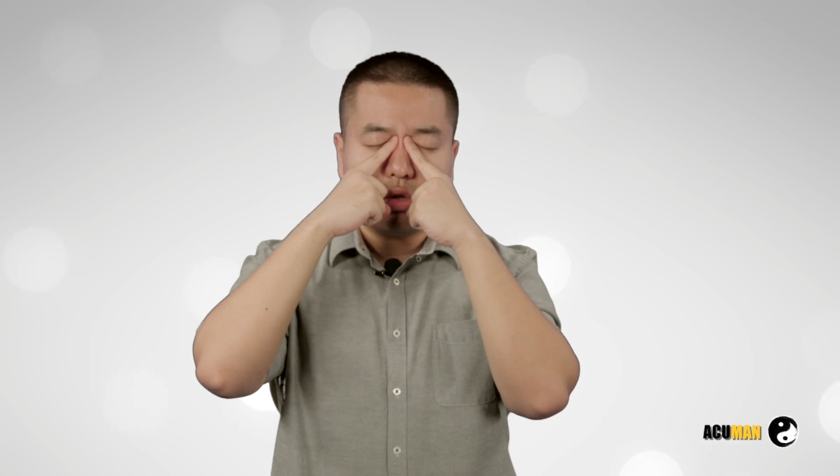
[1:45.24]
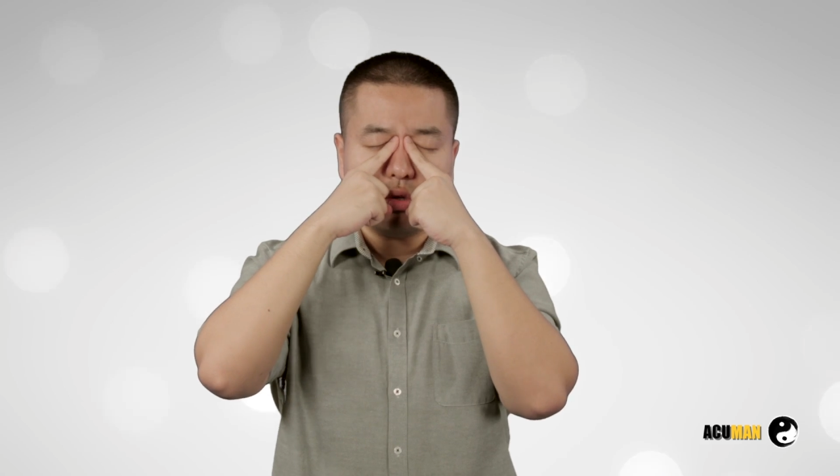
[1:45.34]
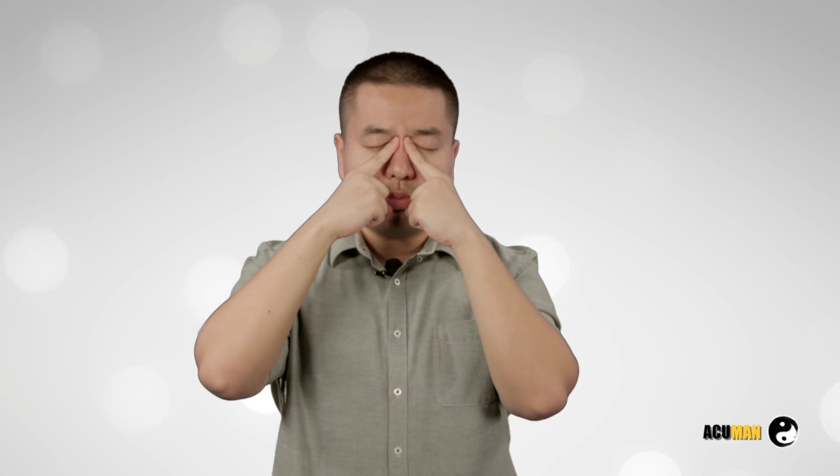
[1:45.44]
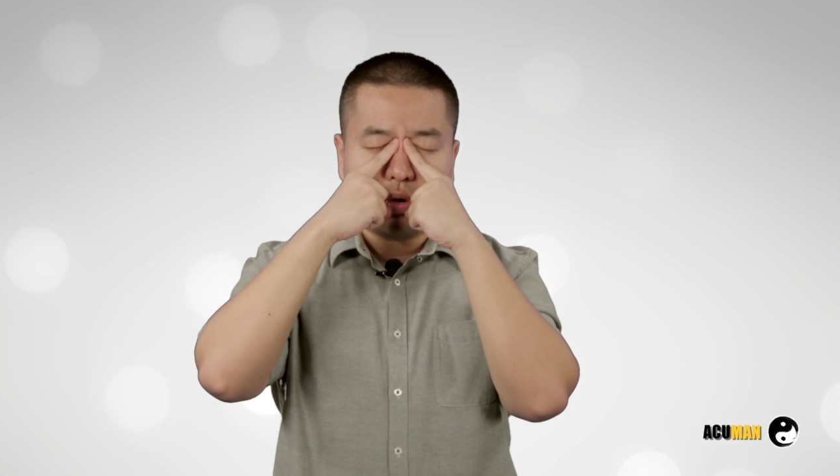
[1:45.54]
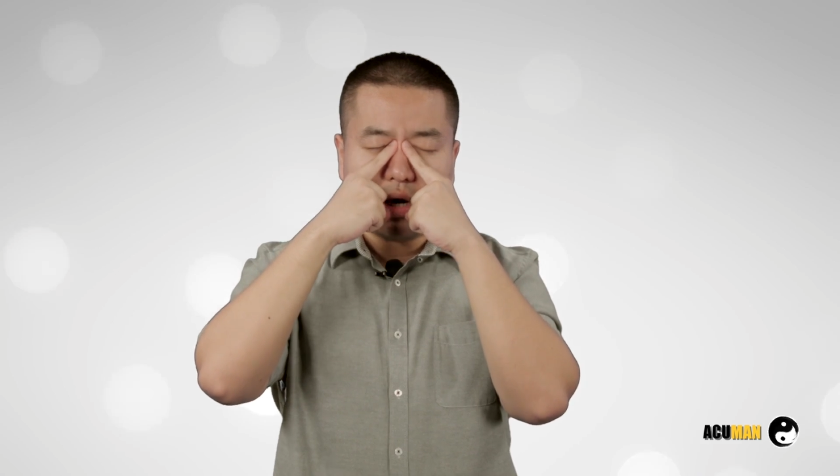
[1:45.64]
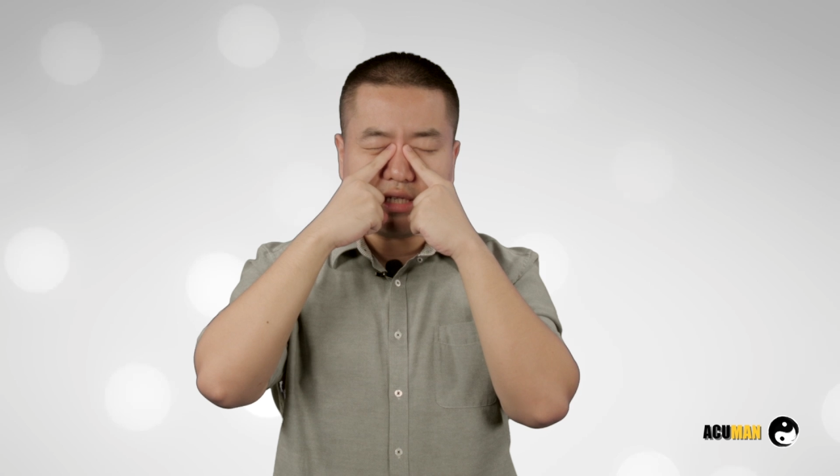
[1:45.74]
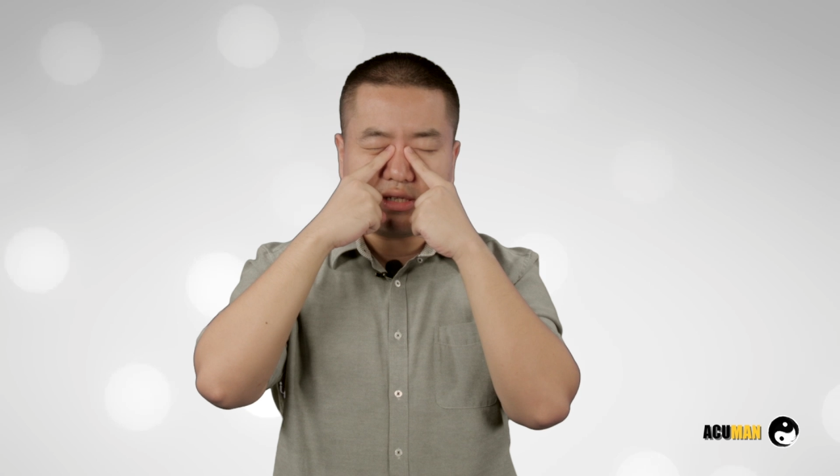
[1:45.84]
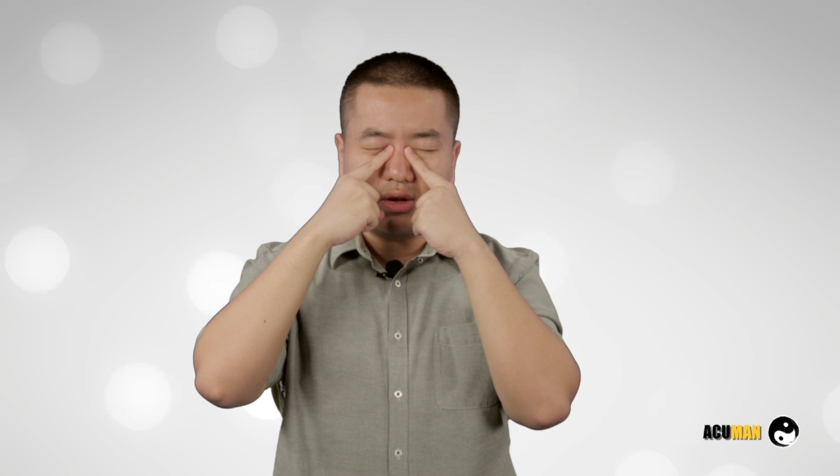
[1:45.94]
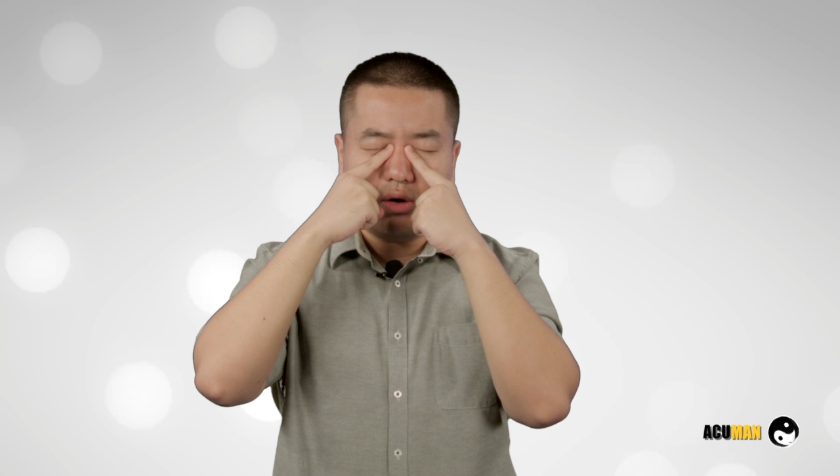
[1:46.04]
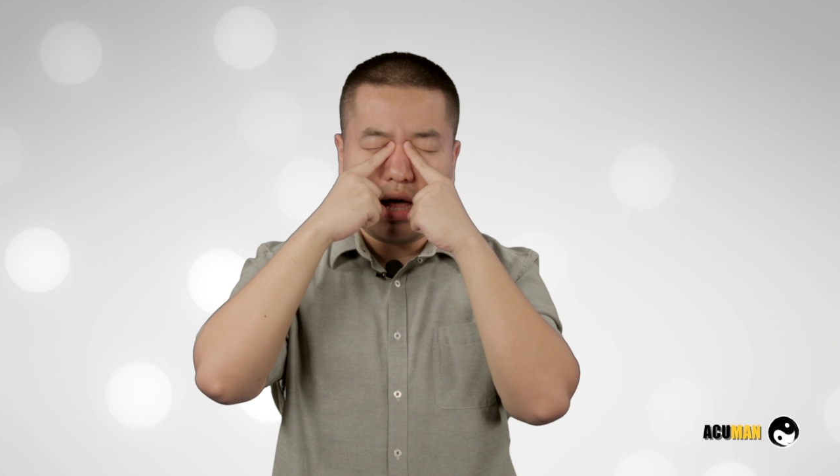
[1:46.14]
don't
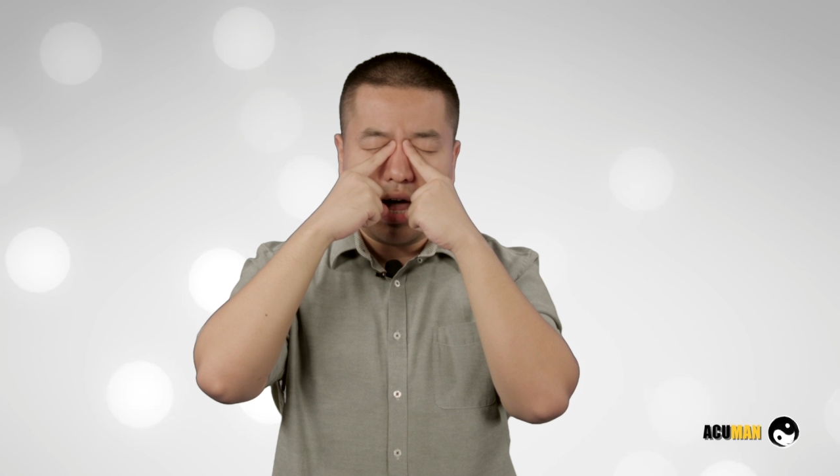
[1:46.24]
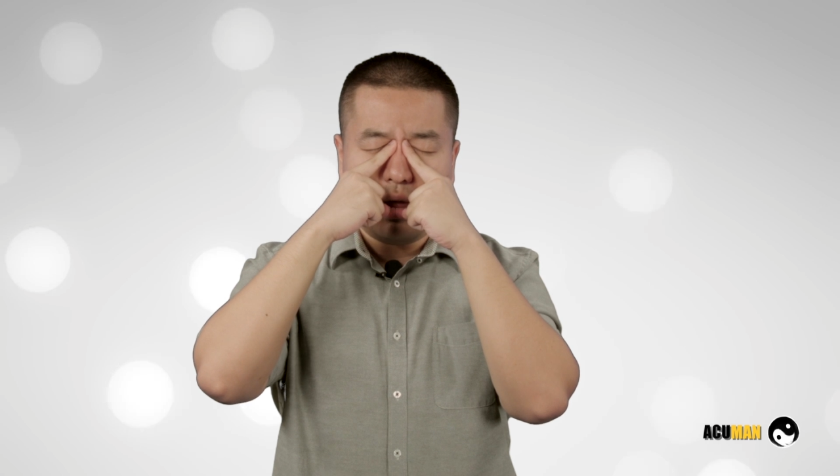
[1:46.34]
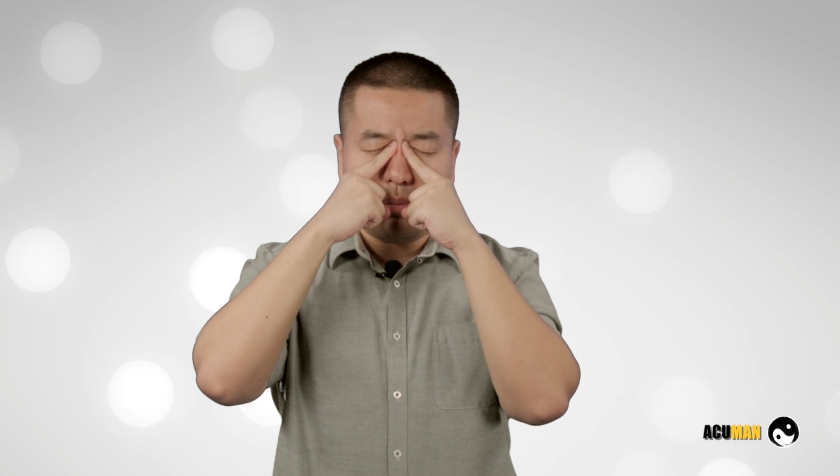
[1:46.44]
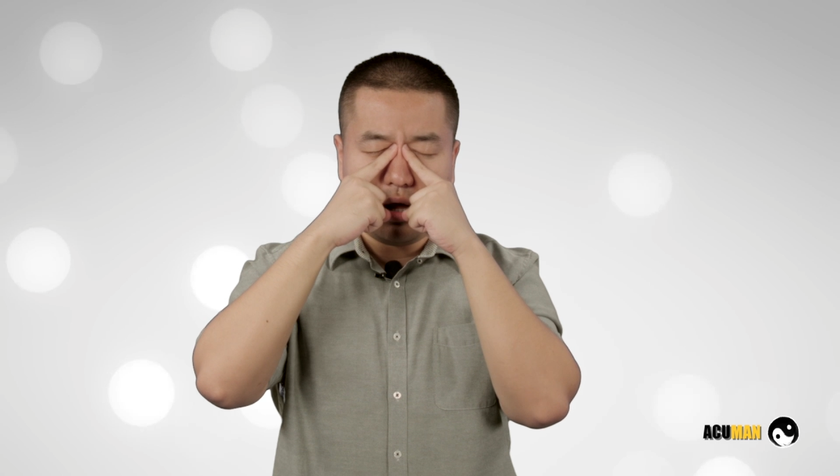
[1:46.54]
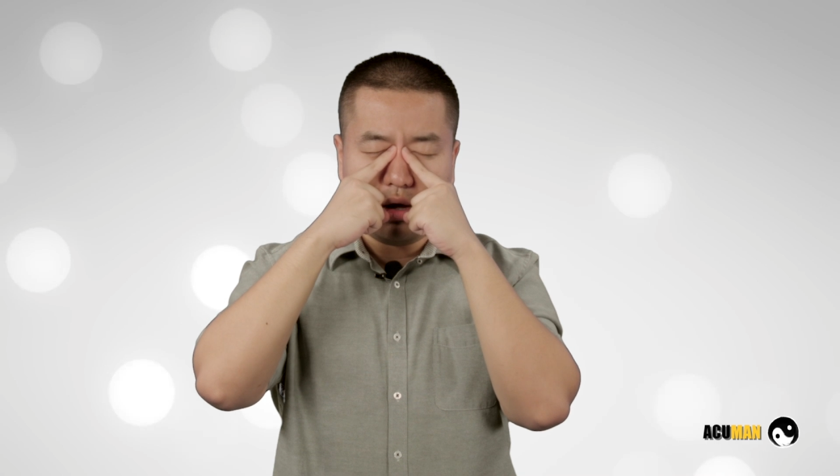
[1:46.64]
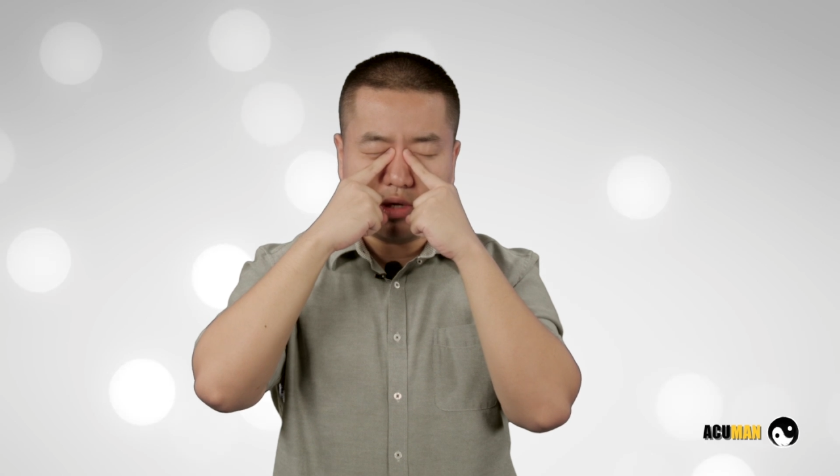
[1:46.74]
press your eyeball